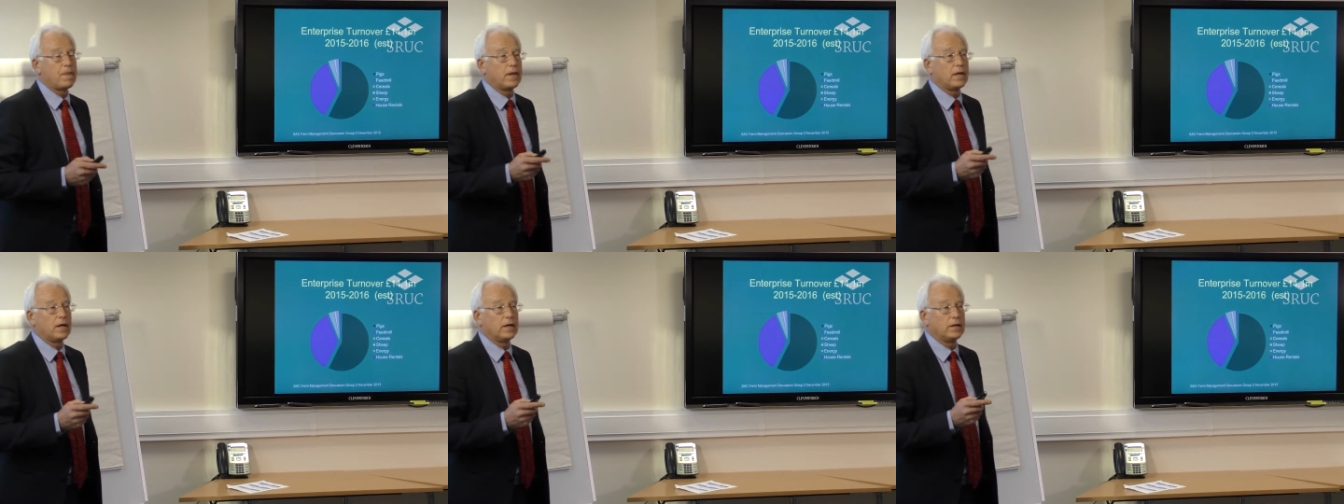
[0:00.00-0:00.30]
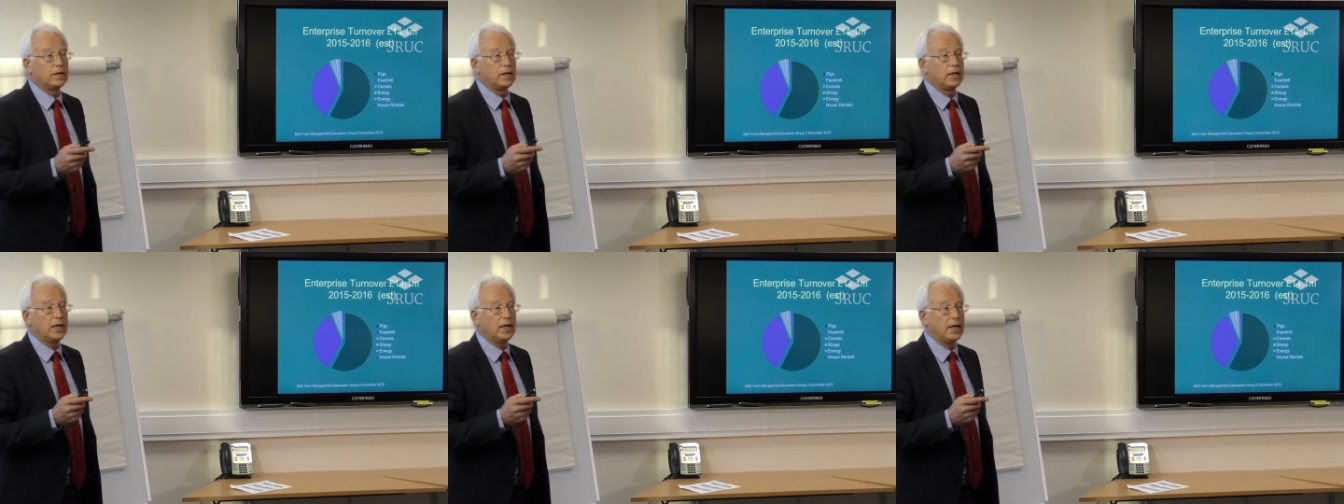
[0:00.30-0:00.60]

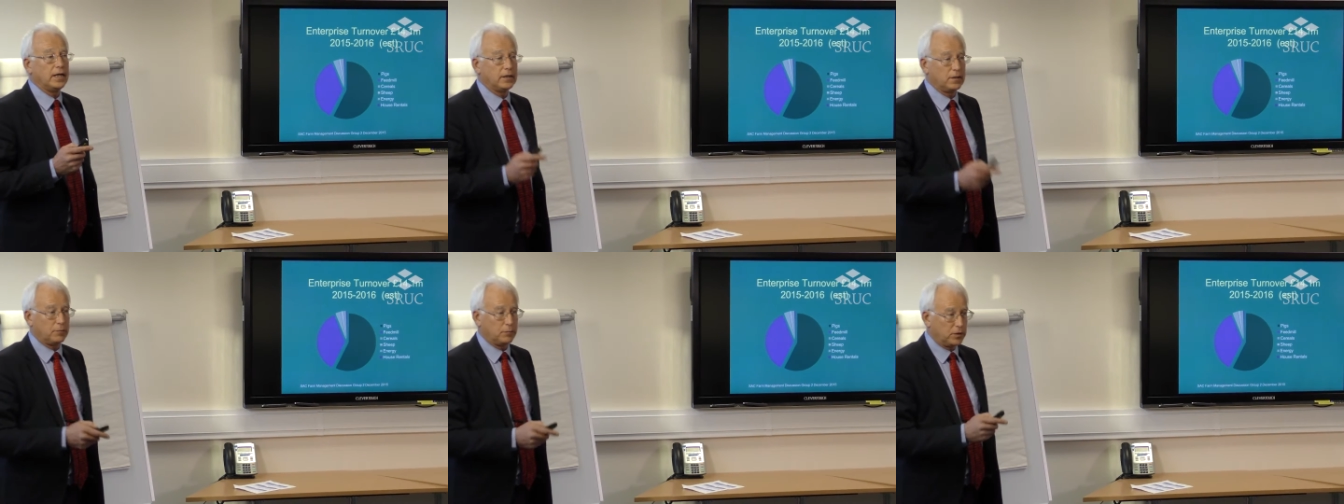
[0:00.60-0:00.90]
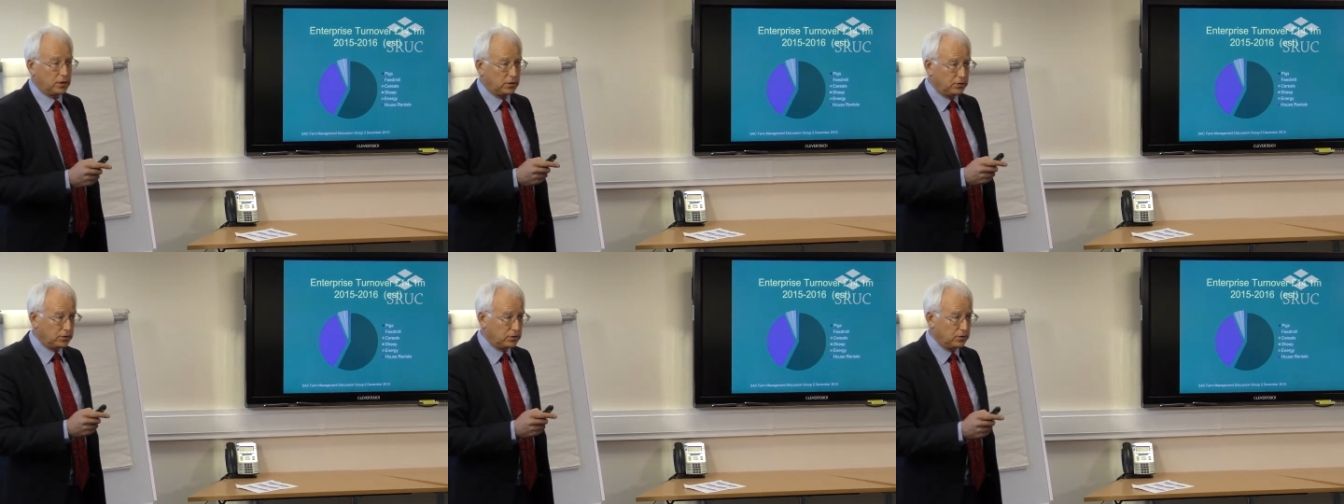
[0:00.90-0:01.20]
an
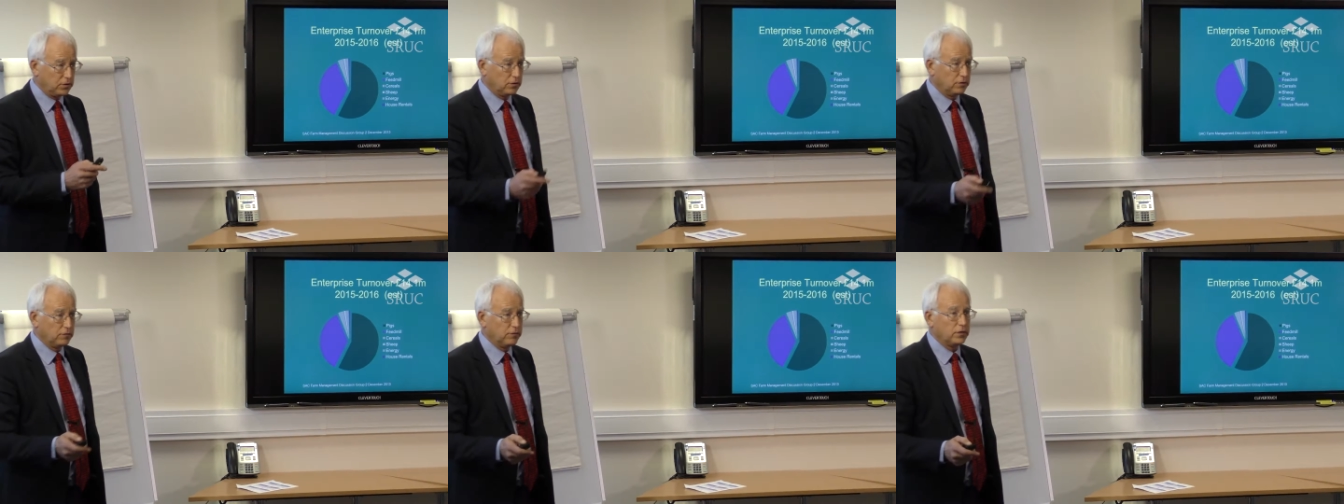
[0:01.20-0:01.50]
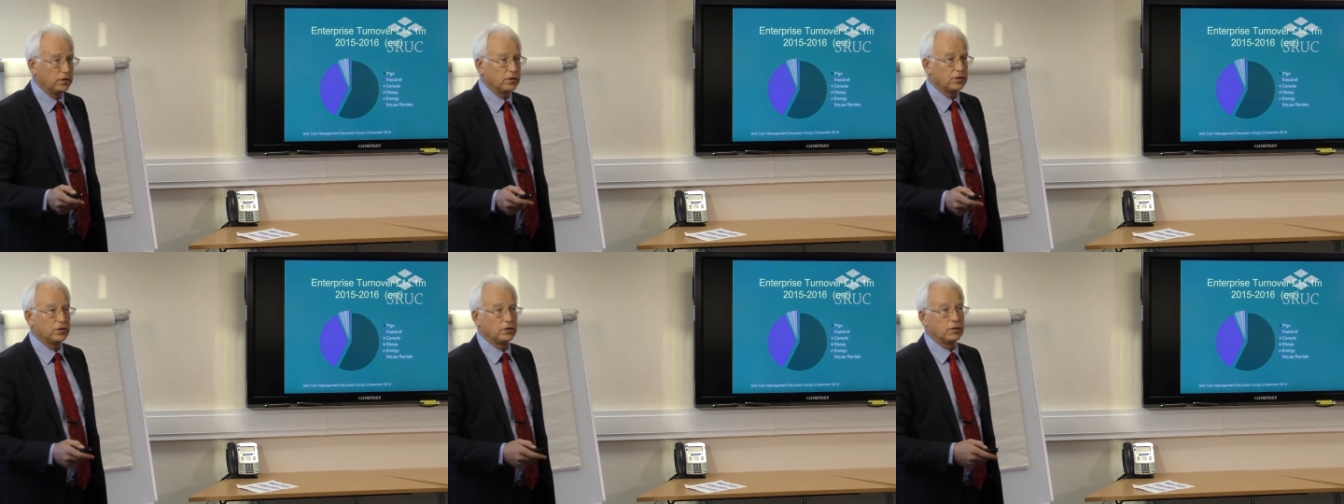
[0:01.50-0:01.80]
enterprise
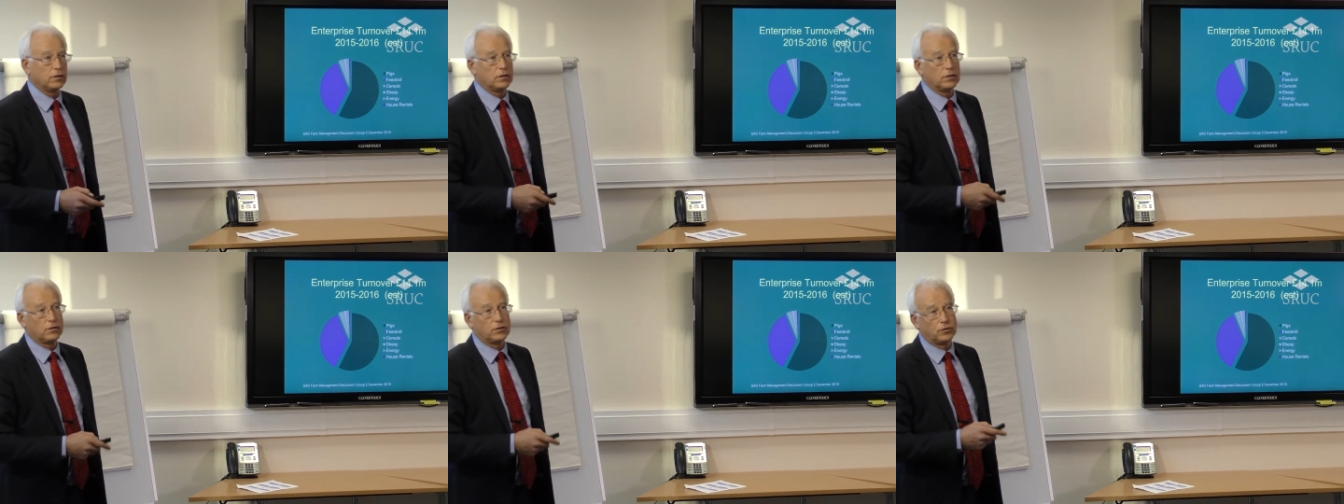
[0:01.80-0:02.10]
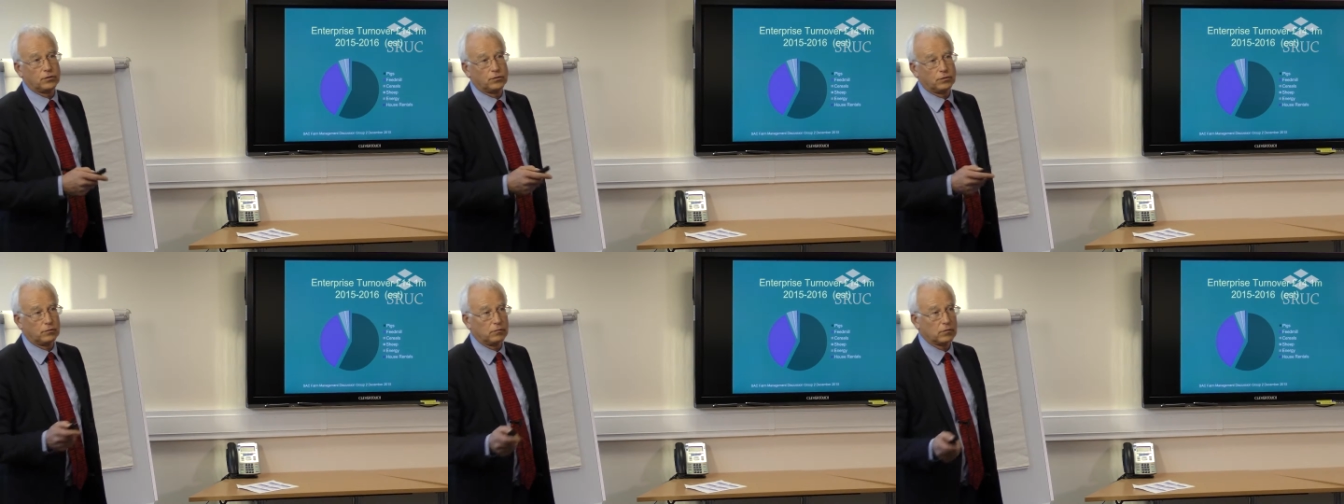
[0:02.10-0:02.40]
turnover, it's not our
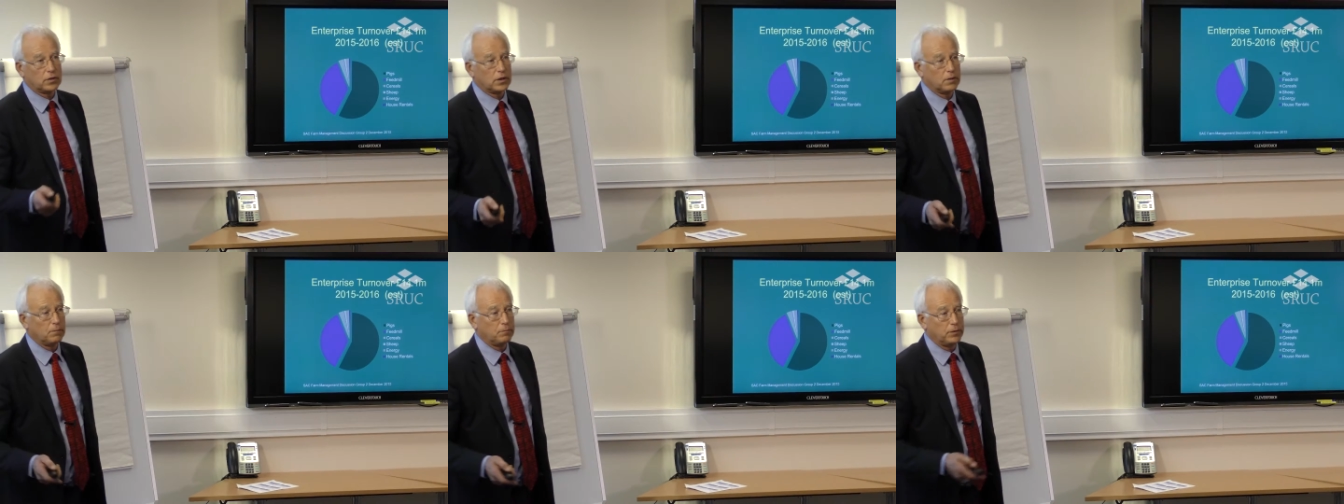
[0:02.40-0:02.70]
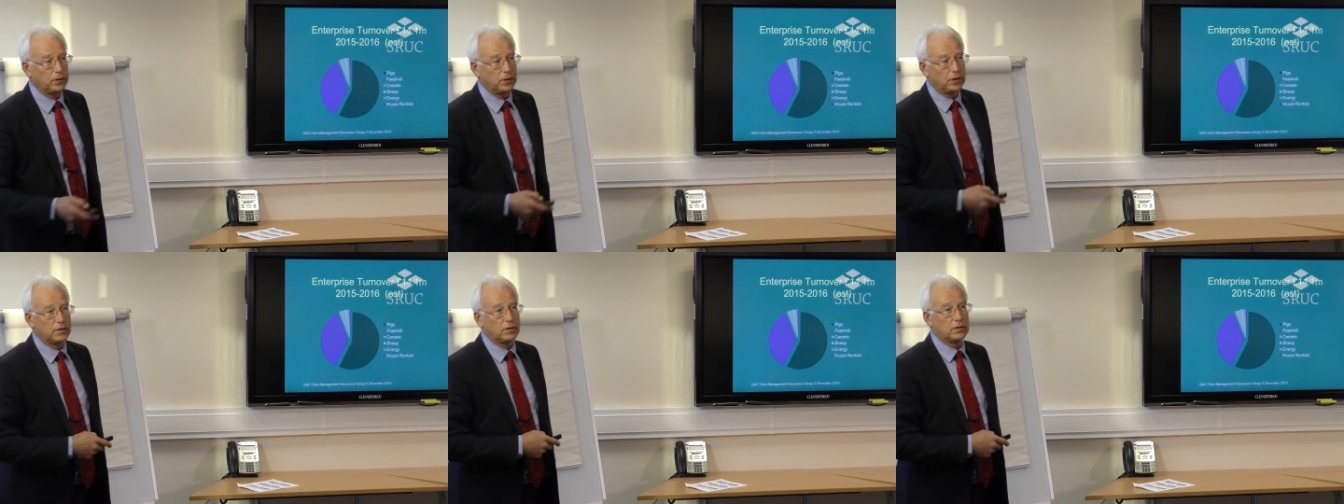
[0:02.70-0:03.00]
total
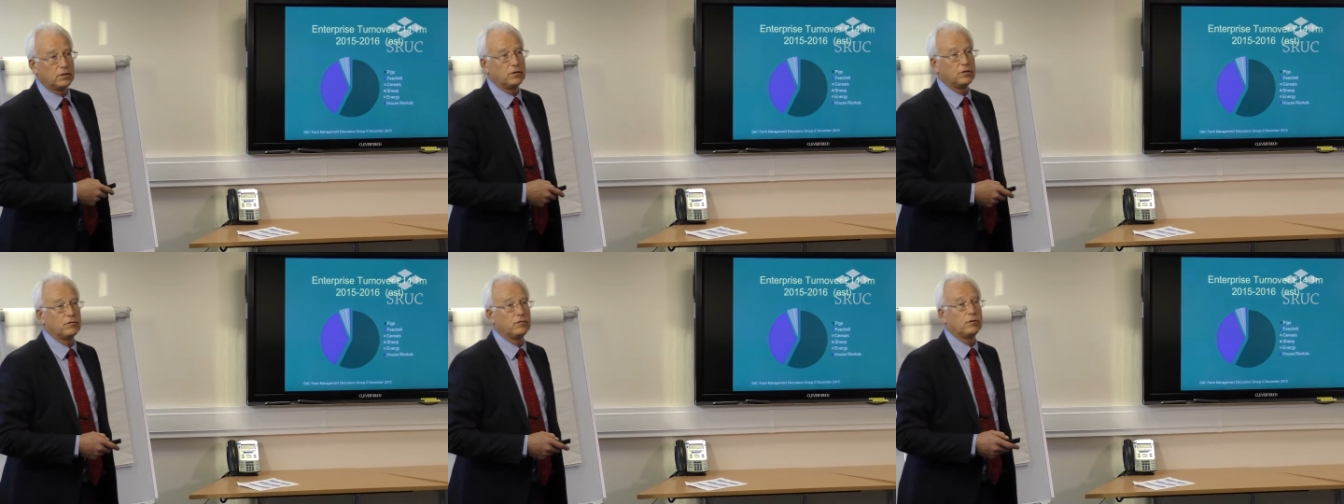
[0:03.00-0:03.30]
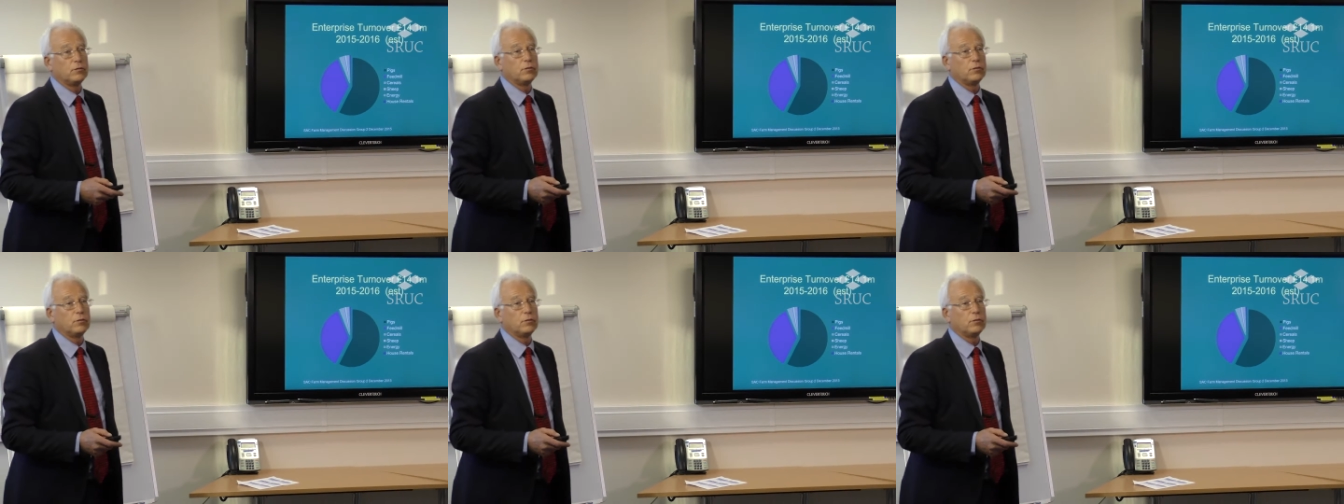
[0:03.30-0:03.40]
company turnover,